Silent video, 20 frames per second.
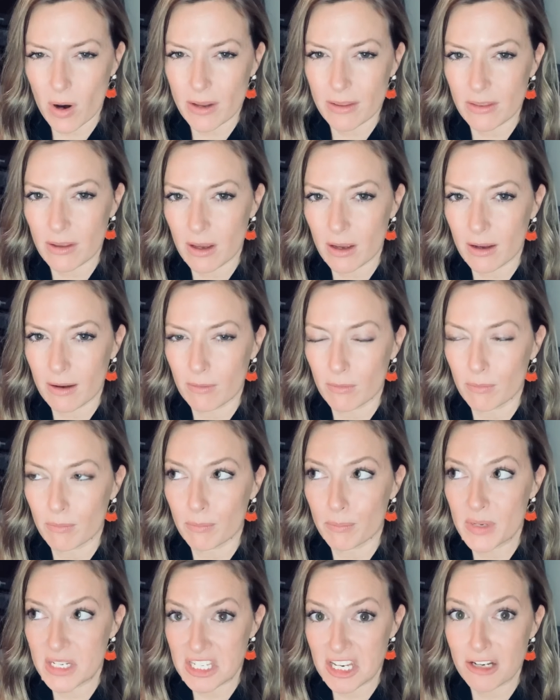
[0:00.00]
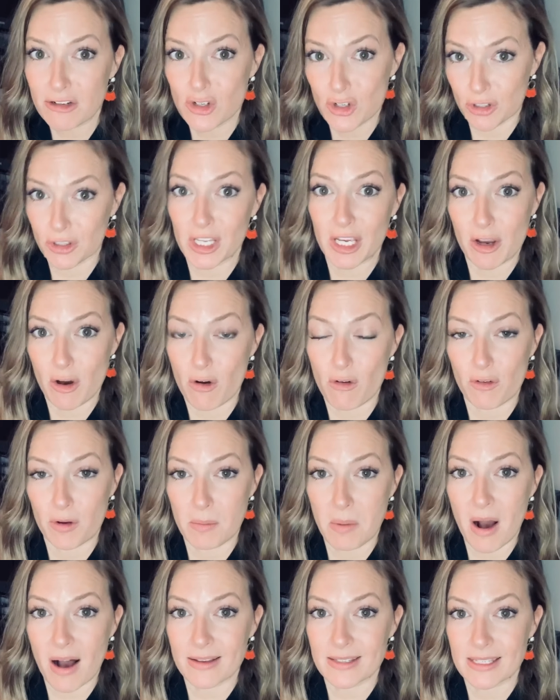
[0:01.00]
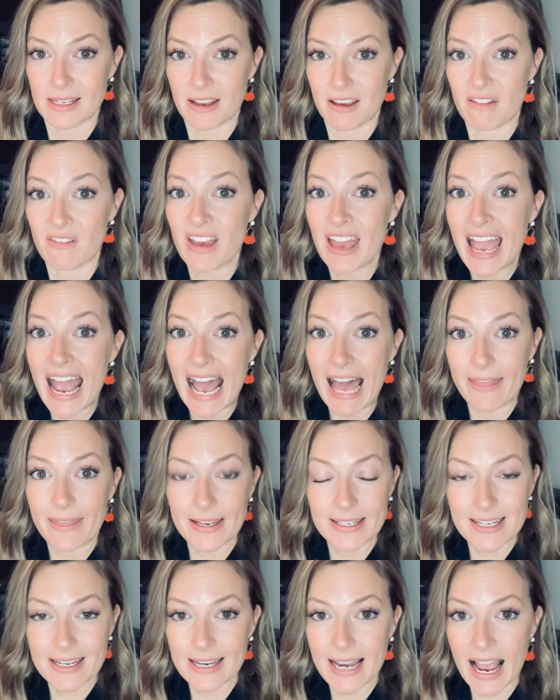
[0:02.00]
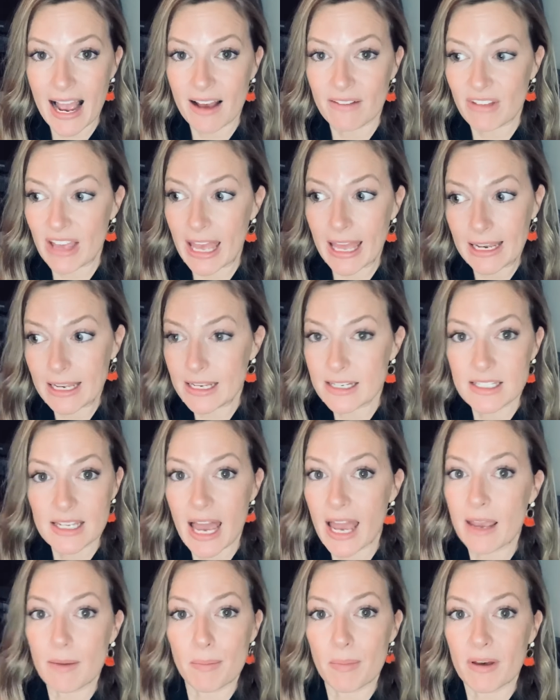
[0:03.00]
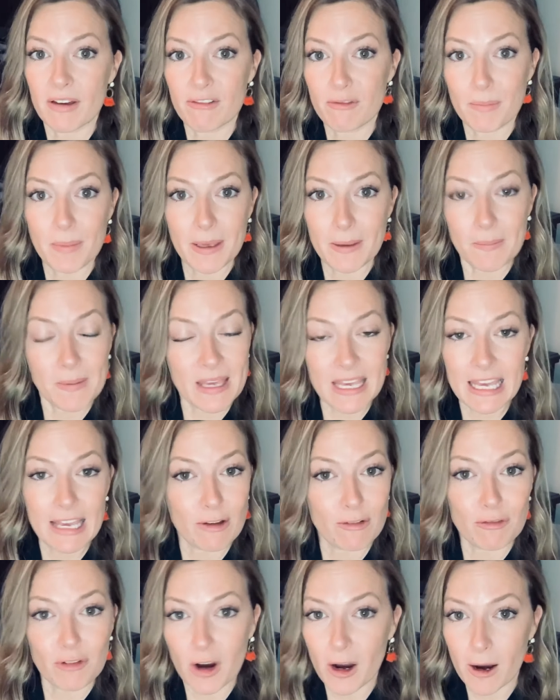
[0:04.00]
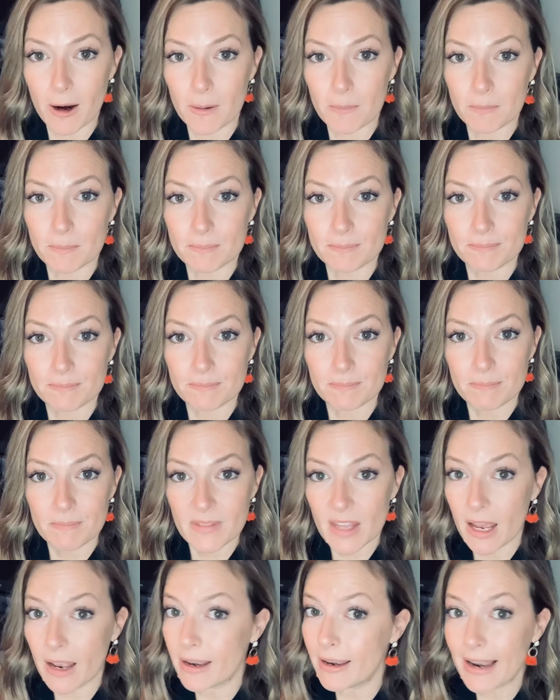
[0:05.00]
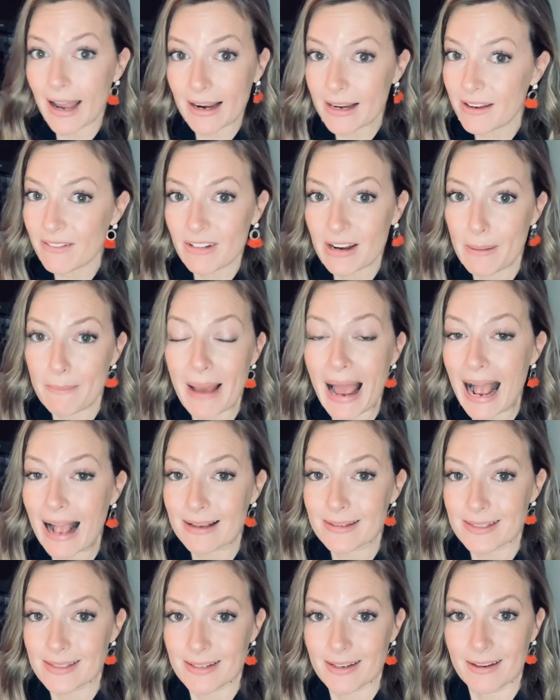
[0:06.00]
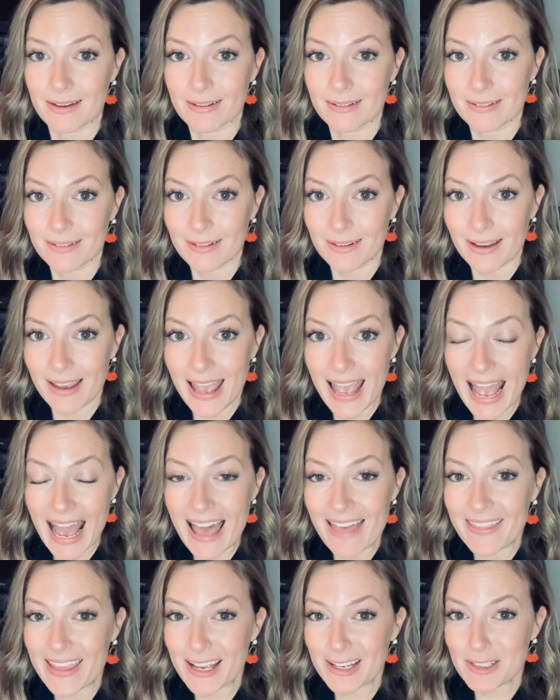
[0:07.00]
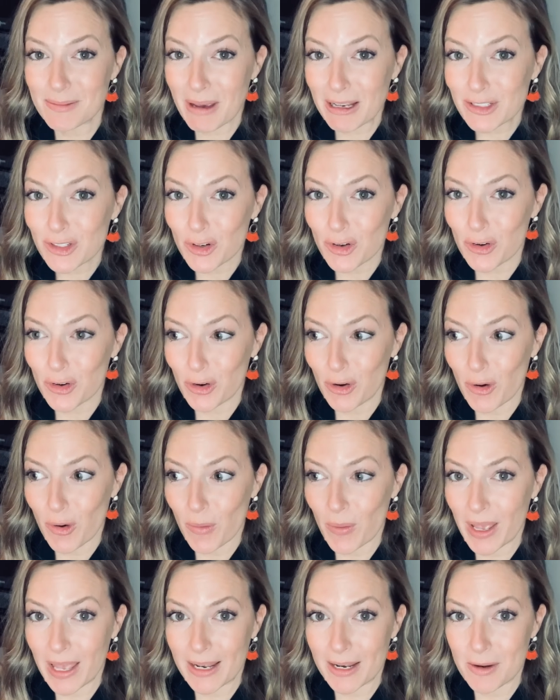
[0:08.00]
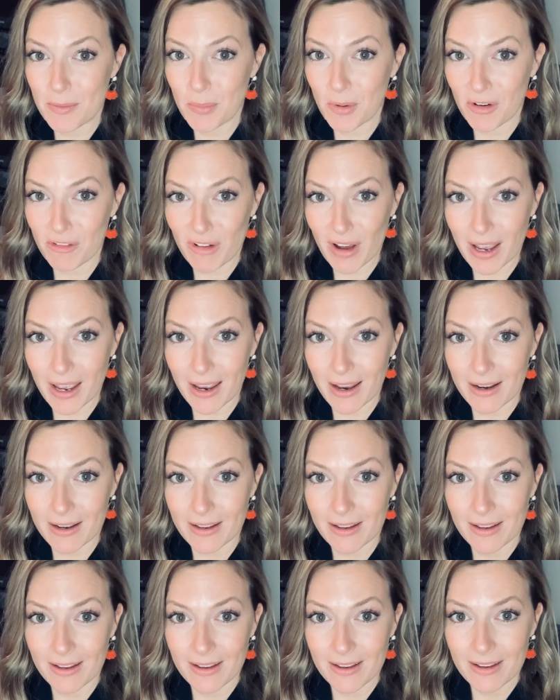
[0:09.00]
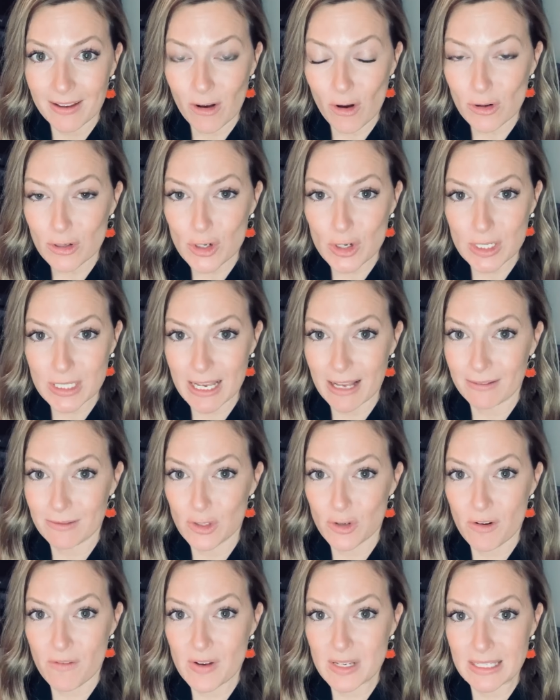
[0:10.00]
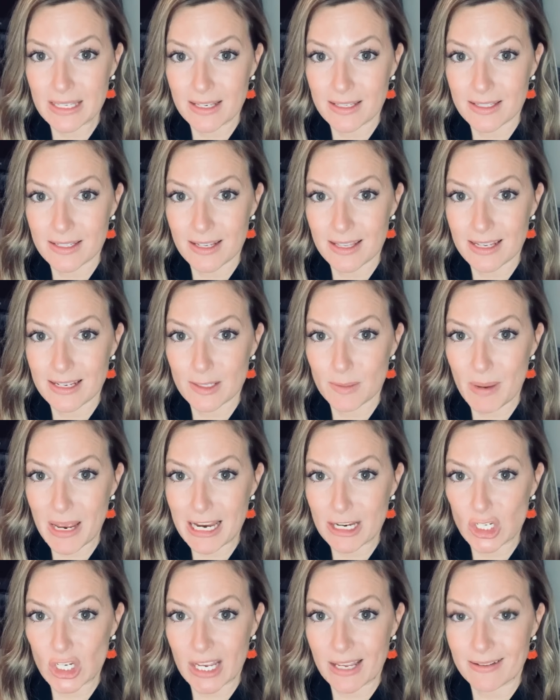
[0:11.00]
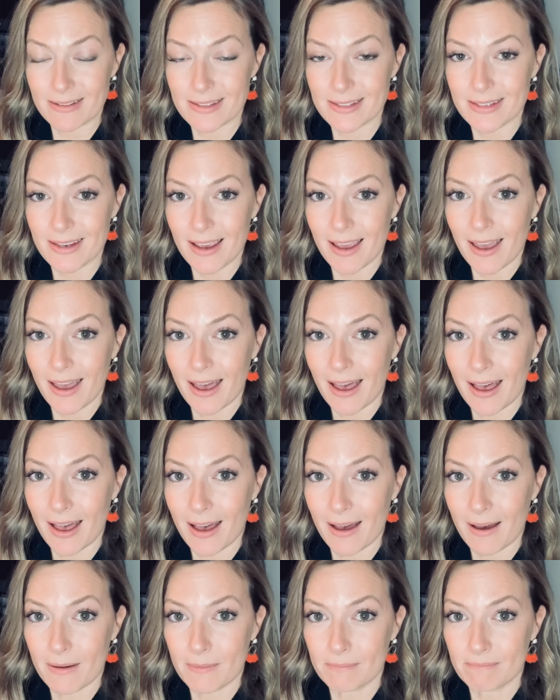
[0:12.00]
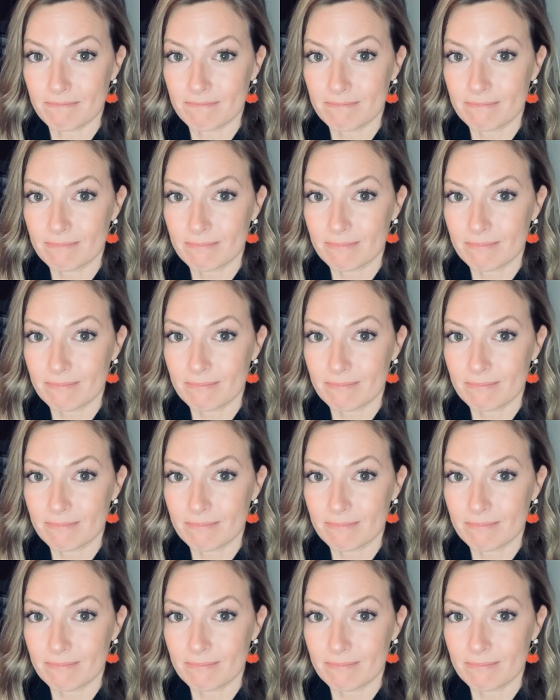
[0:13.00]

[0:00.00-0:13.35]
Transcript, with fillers: I think potentially COVID positive, and they didn't have any type of P P E for her, not even a mask. And they expected her to go in and provide ultrasound services to these patients. Um,